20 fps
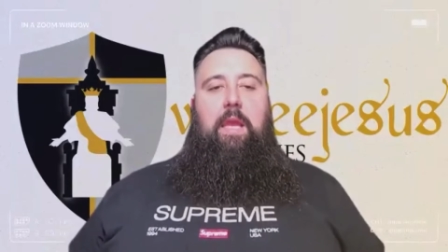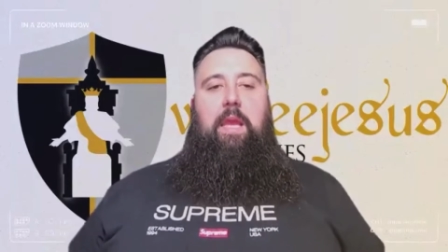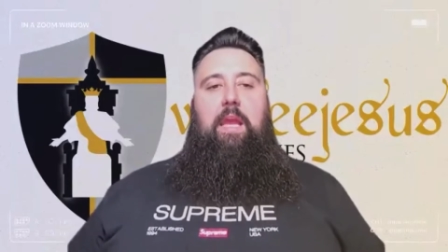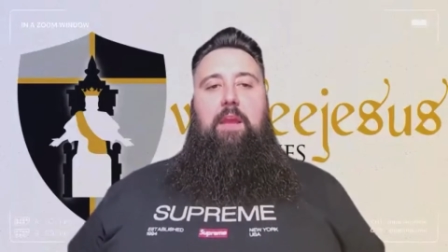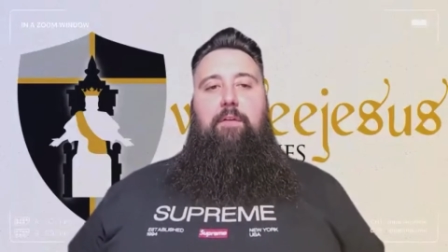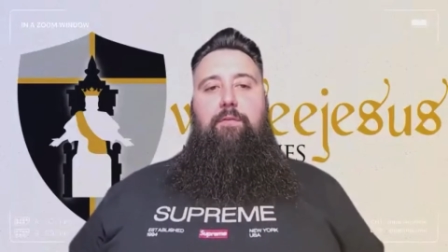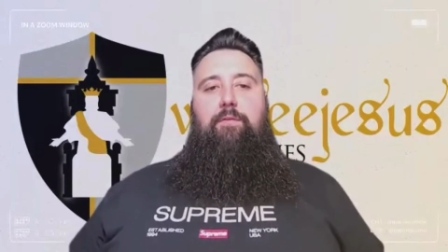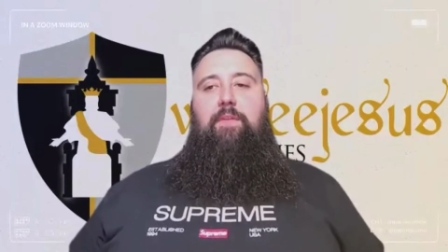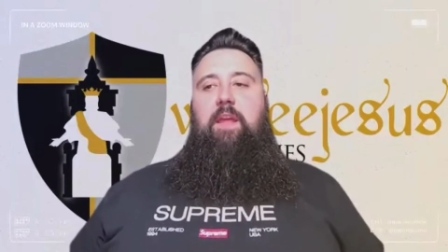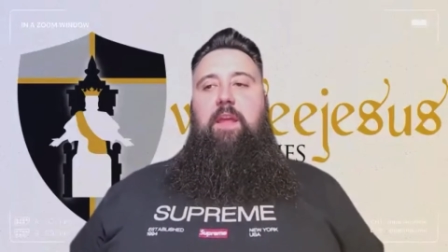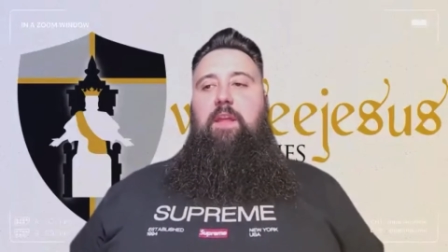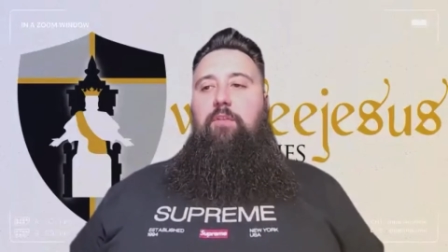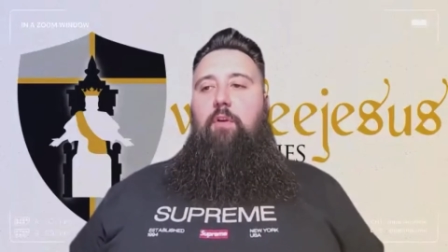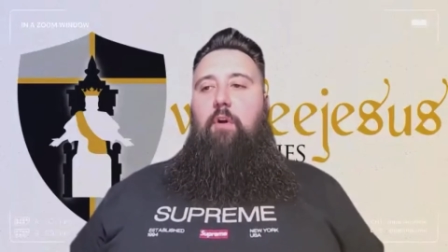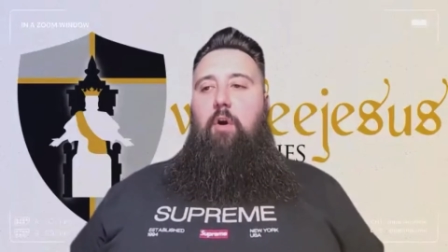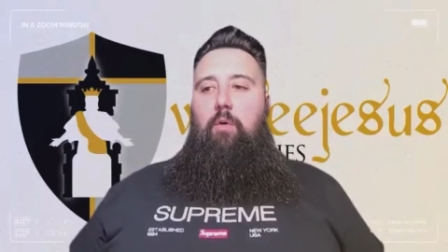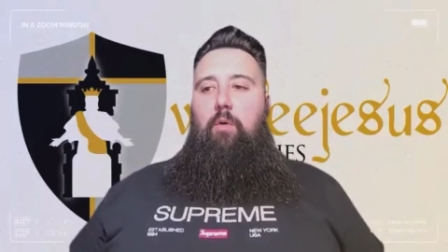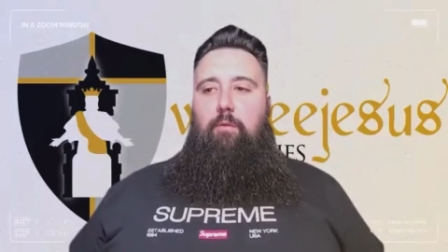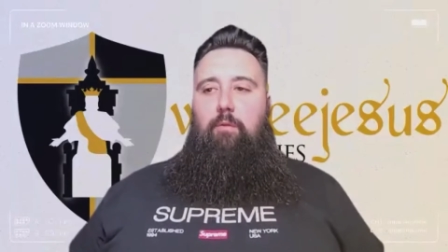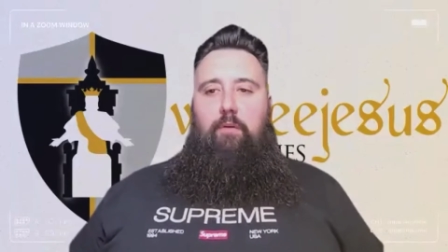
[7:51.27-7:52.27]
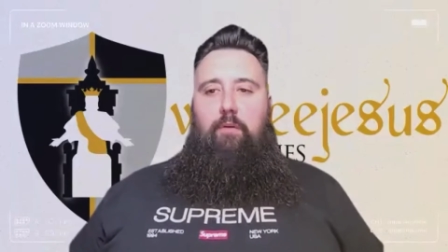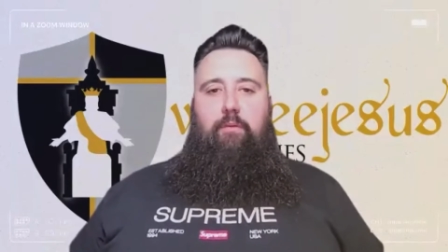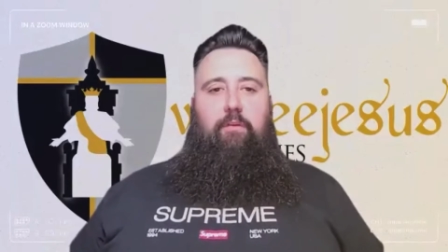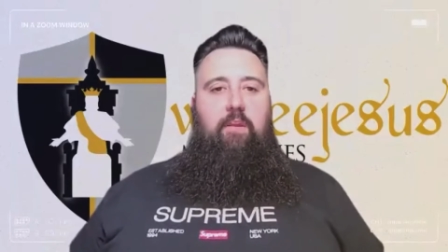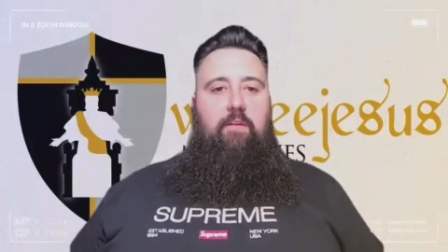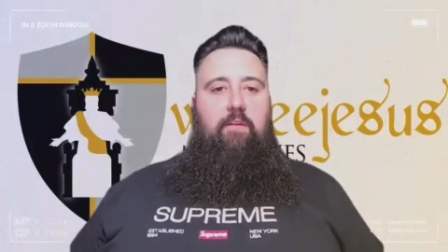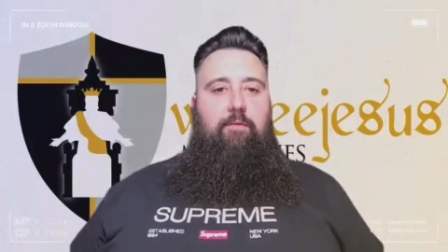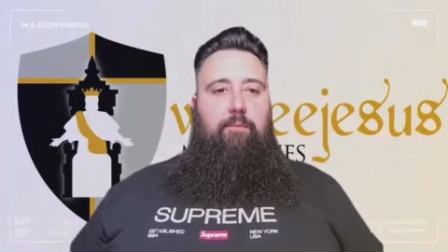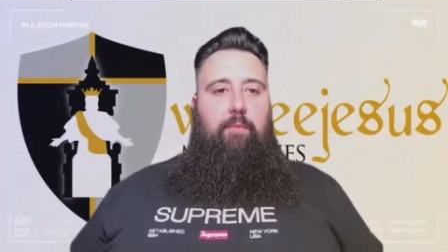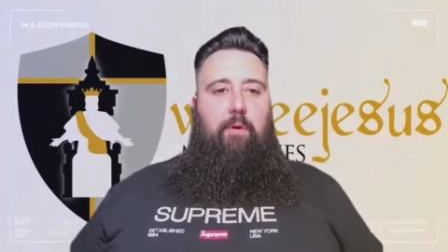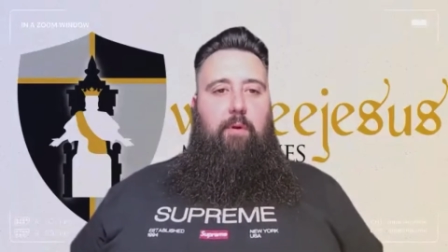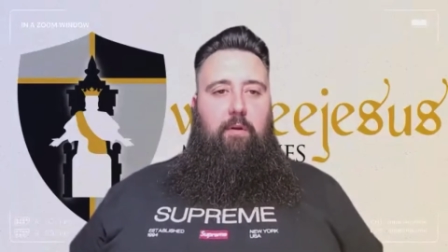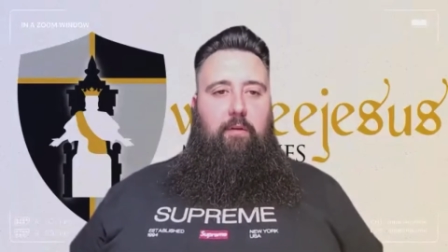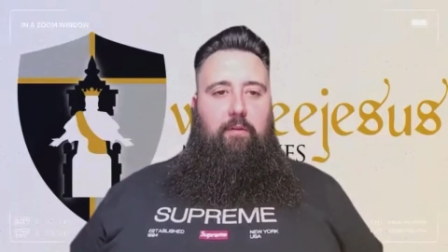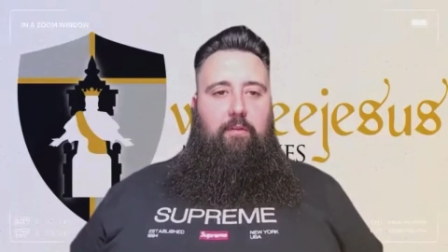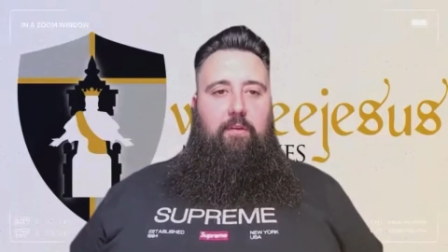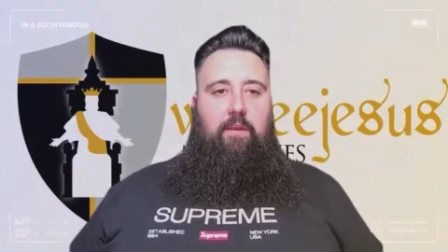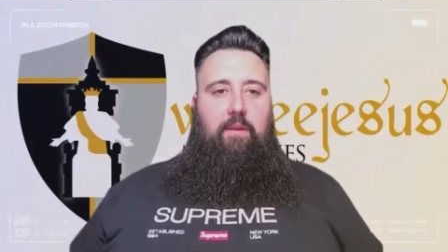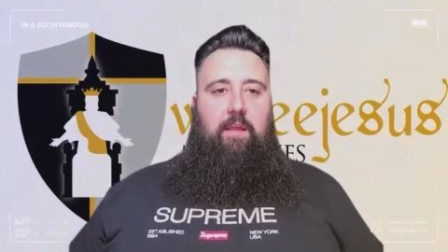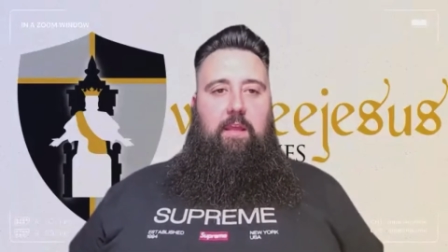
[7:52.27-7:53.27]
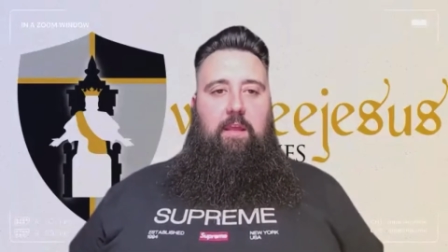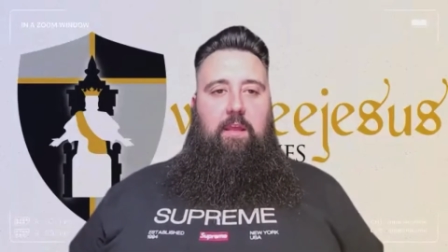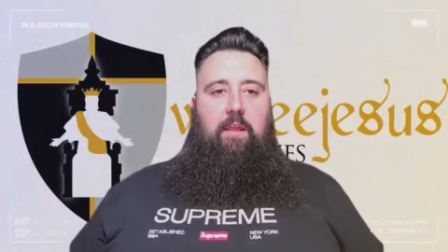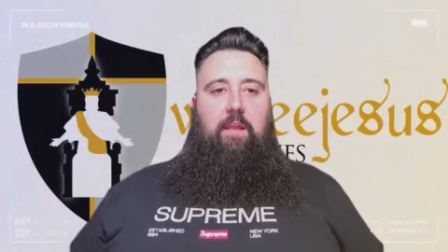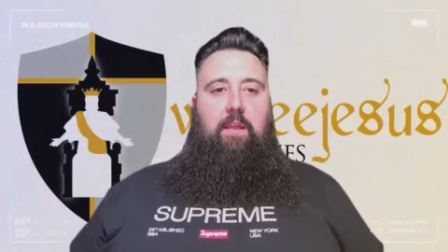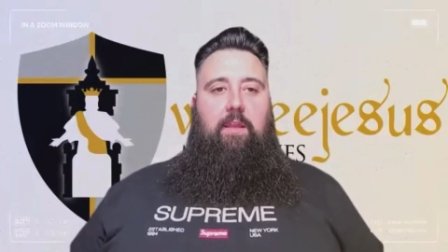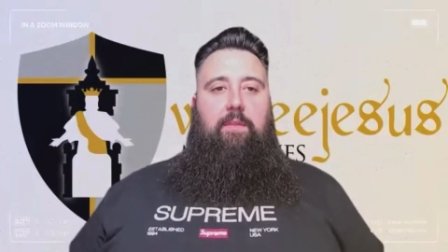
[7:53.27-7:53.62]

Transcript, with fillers: If they don't receive mercy,